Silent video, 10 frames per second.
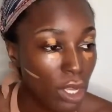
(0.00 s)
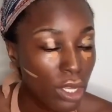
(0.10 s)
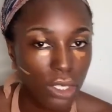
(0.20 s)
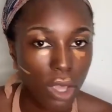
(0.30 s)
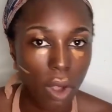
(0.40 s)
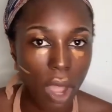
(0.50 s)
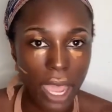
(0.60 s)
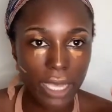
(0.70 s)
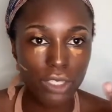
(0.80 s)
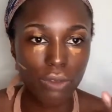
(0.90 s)
So
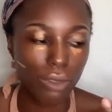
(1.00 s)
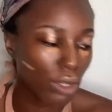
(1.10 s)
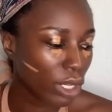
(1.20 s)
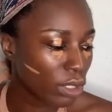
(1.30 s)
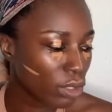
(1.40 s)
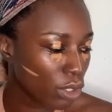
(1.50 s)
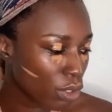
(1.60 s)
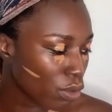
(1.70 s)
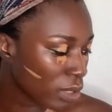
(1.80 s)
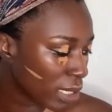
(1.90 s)
you can
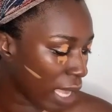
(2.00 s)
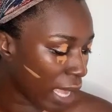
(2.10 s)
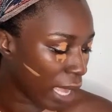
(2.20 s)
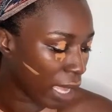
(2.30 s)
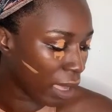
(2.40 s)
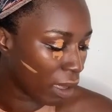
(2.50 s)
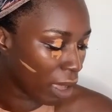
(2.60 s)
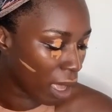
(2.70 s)
use a